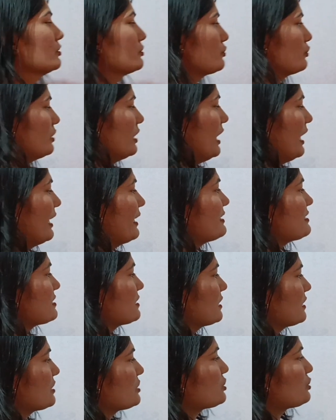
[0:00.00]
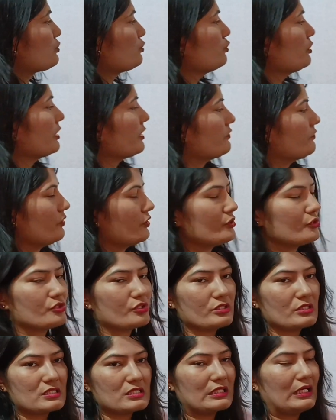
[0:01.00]
So hence these two
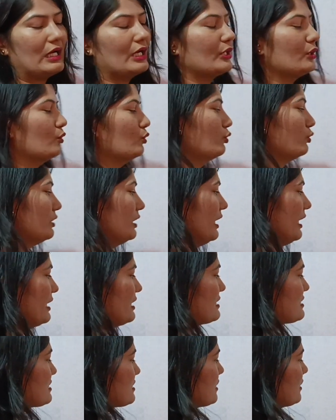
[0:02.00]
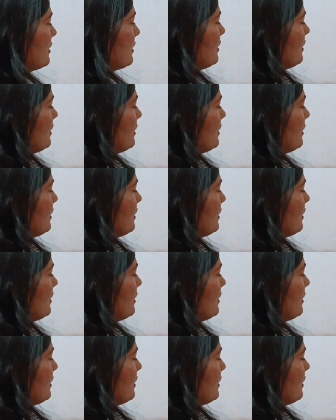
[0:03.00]
equations are known as